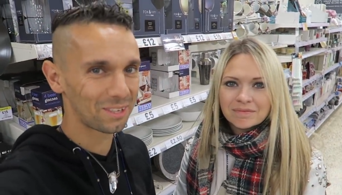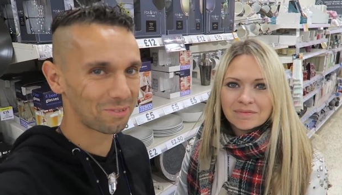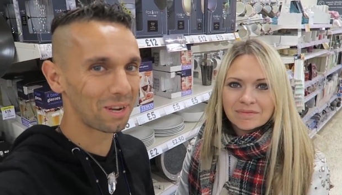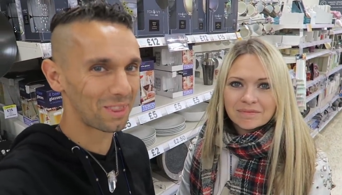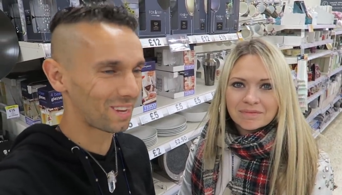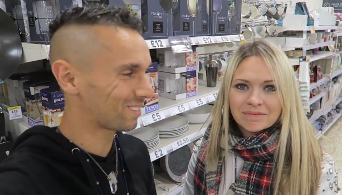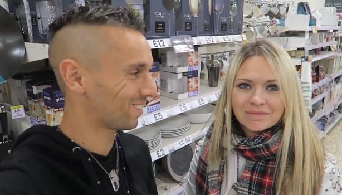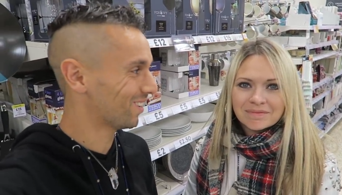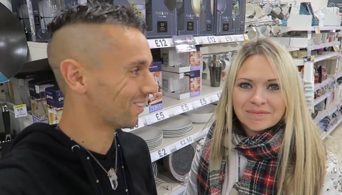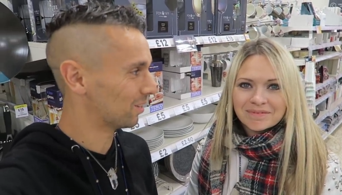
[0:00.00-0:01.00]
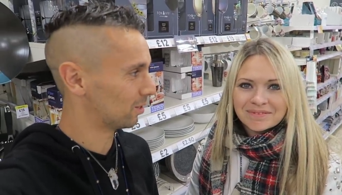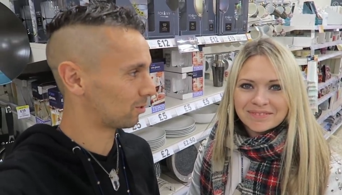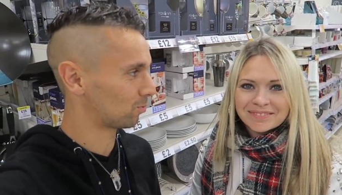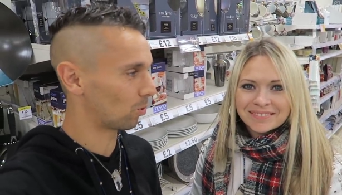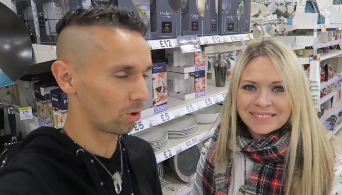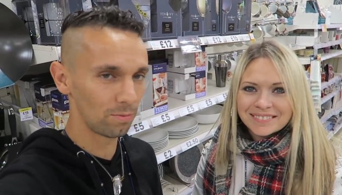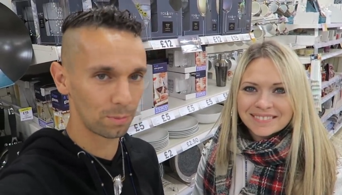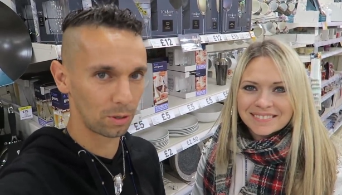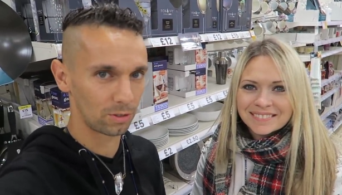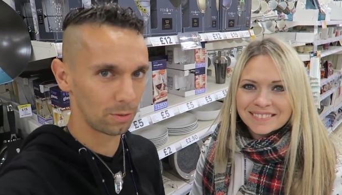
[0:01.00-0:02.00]
Speaker 1: that's great, thanks a lot. And then just walk off
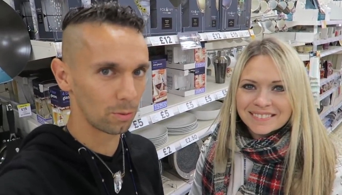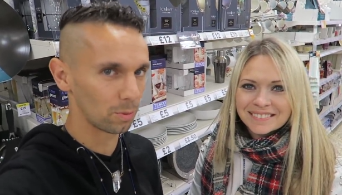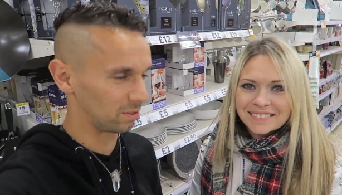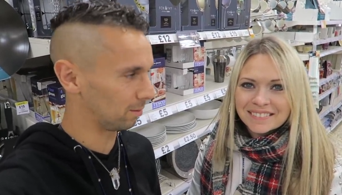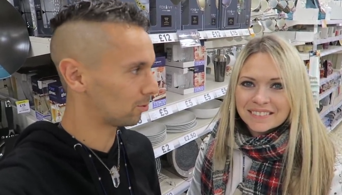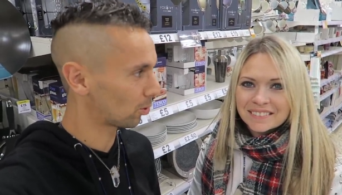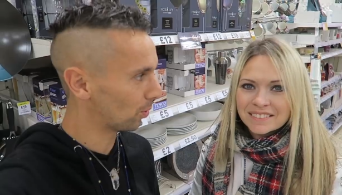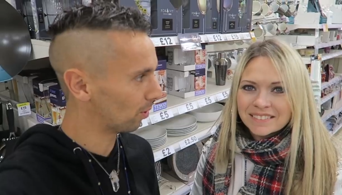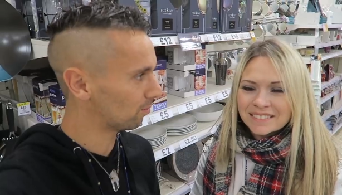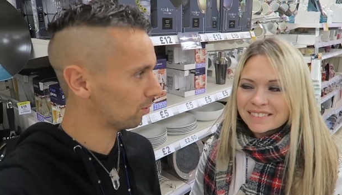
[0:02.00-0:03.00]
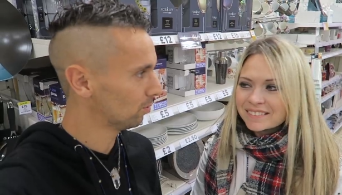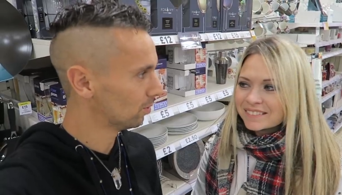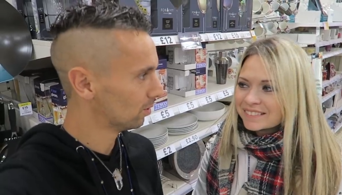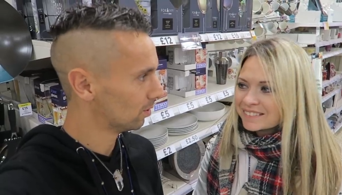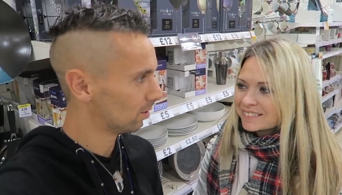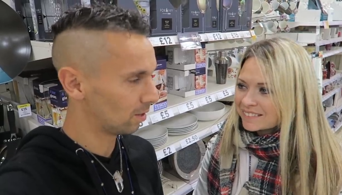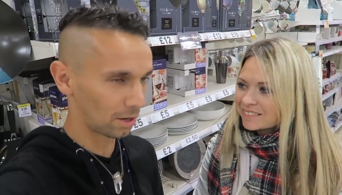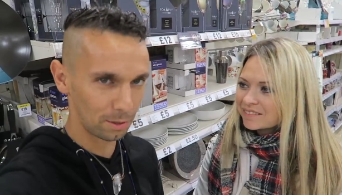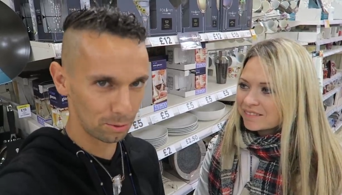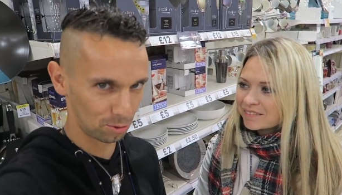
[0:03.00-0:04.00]
because he almost seemed too helpful.
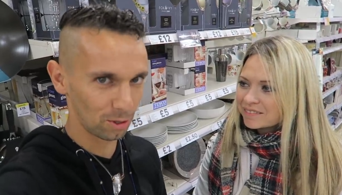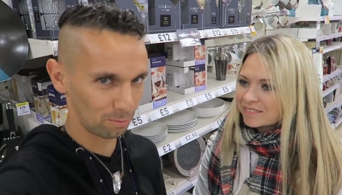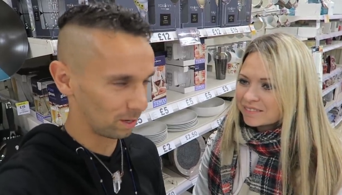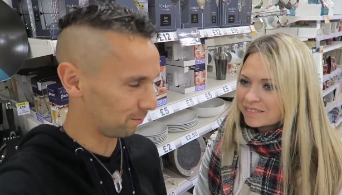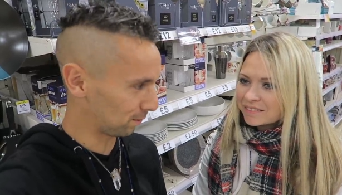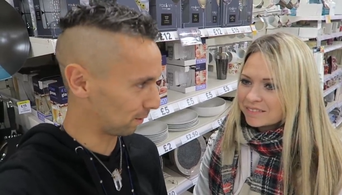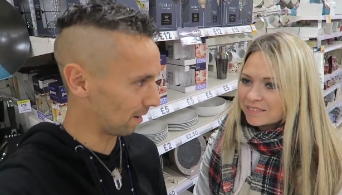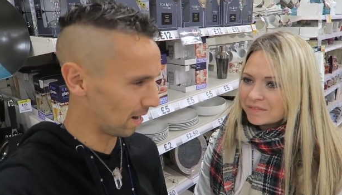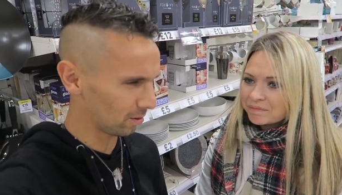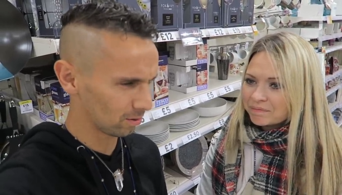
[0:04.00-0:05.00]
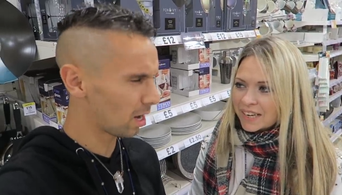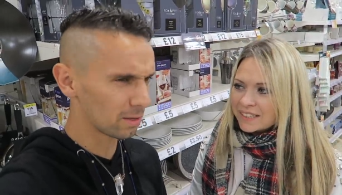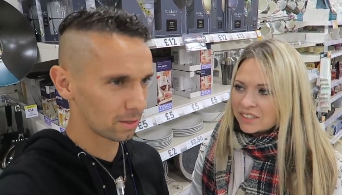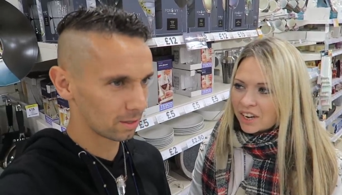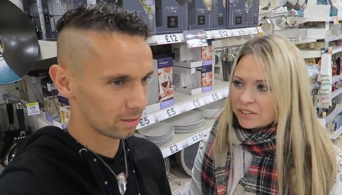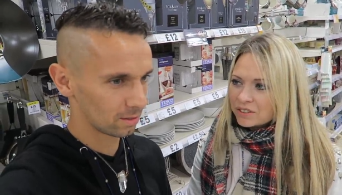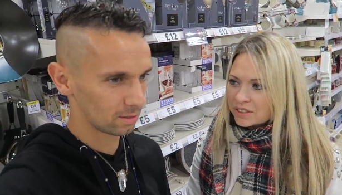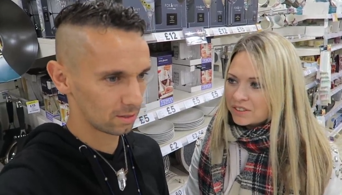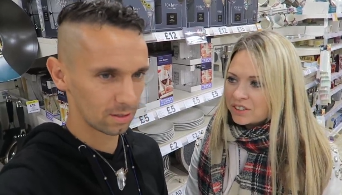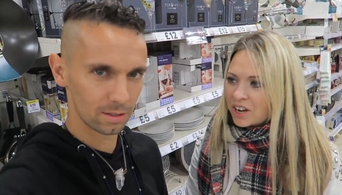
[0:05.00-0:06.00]
Like he was trying to really figure it out. Tesco's
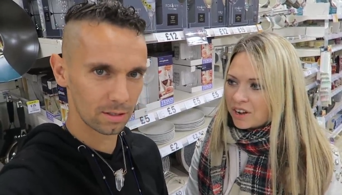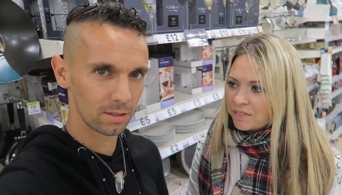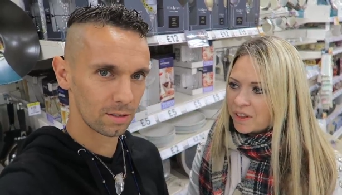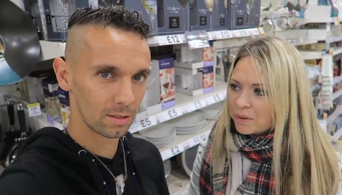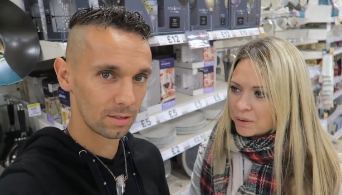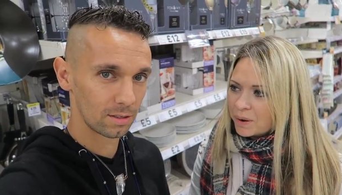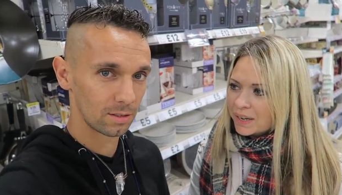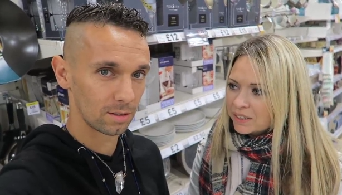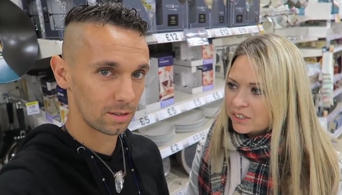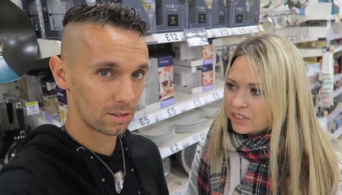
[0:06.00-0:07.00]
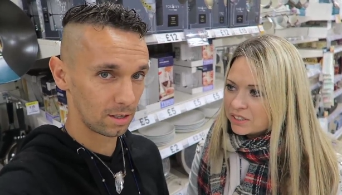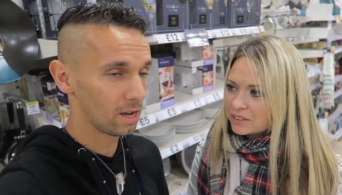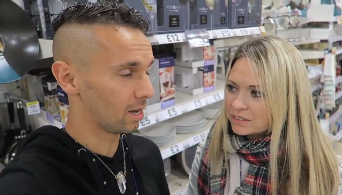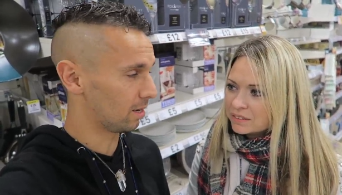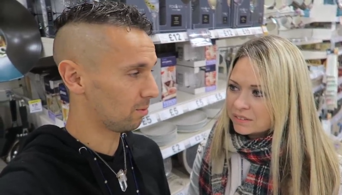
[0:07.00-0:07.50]
Speaker 2: staff, though, are quite good.
Speaker 1: Yeah,